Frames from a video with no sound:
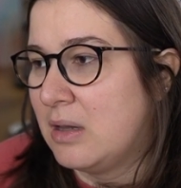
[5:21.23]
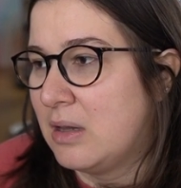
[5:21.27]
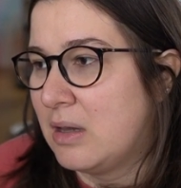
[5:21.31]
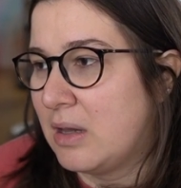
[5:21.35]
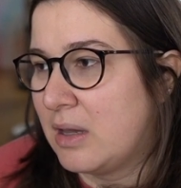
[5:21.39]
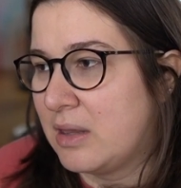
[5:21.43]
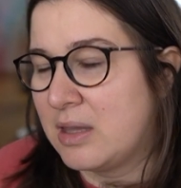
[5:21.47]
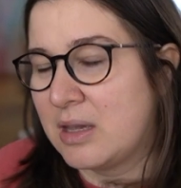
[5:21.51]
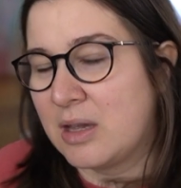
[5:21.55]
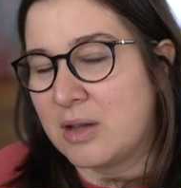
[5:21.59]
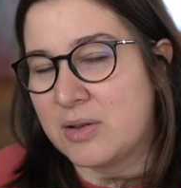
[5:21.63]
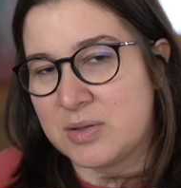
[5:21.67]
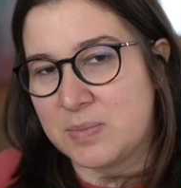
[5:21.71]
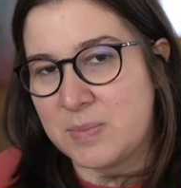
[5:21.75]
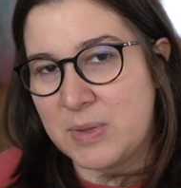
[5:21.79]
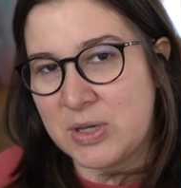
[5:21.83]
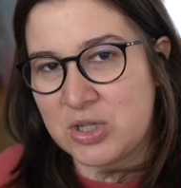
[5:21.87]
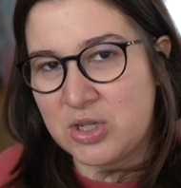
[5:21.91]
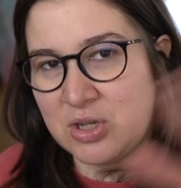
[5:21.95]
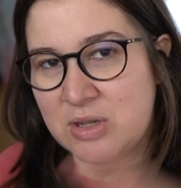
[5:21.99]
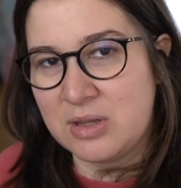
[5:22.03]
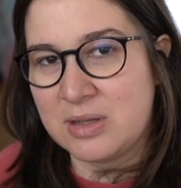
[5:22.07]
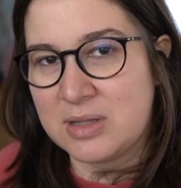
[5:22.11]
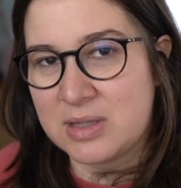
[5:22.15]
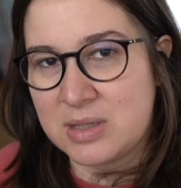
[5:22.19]
I think I was
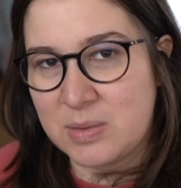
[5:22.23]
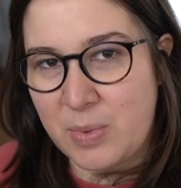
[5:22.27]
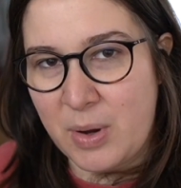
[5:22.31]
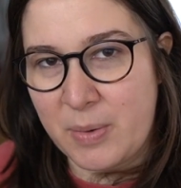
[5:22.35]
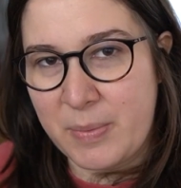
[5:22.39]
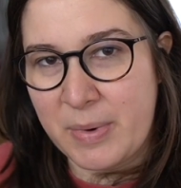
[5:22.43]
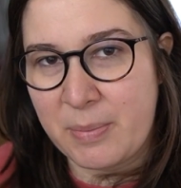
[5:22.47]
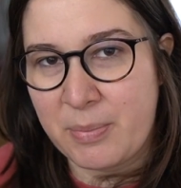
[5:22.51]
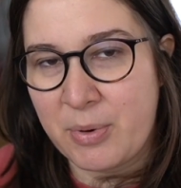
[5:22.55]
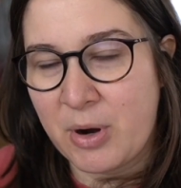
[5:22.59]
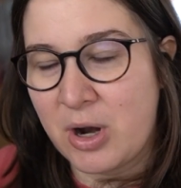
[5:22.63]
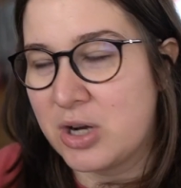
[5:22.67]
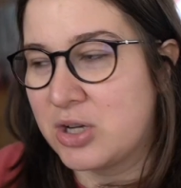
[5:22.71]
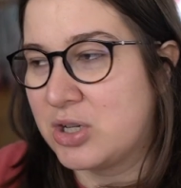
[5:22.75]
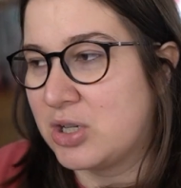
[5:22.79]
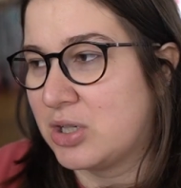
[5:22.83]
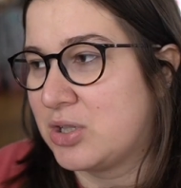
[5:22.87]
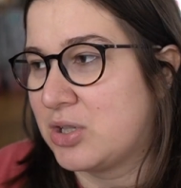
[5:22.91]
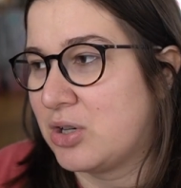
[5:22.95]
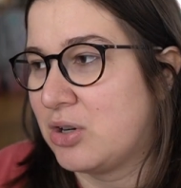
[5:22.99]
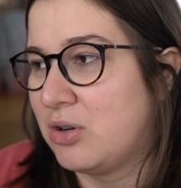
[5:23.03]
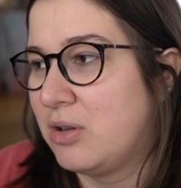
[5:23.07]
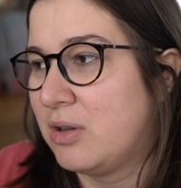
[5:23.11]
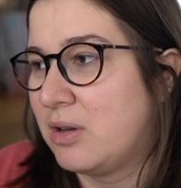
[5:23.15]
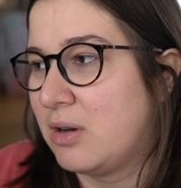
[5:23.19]
mentioning this about my
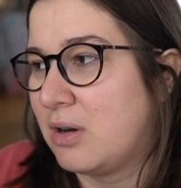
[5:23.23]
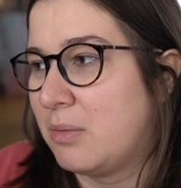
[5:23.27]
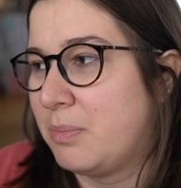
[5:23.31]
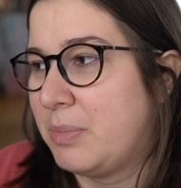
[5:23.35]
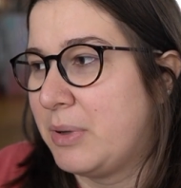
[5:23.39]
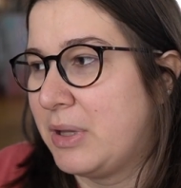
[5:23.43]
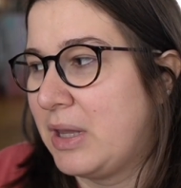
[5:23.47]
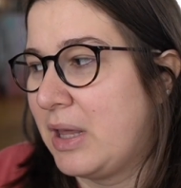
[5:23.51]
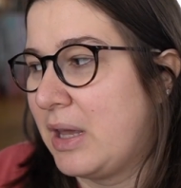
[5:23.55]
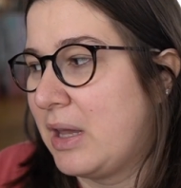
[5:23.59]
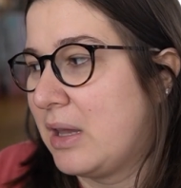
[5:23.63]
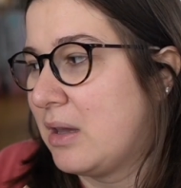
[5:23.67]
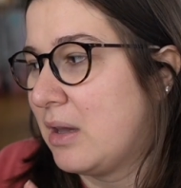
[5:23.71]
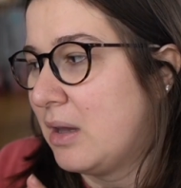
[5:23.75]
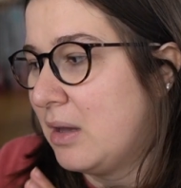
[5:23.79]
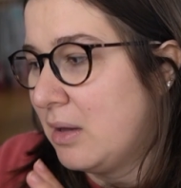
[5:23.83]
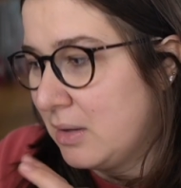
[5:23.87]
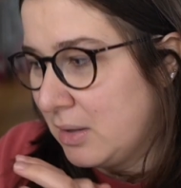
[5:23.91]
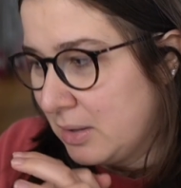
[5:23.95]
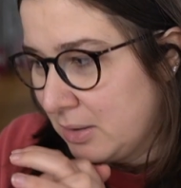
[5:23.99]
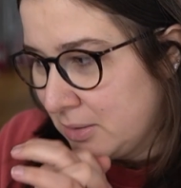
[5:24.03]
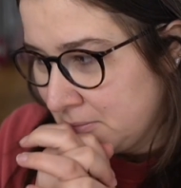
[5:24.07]
projects earlier, but like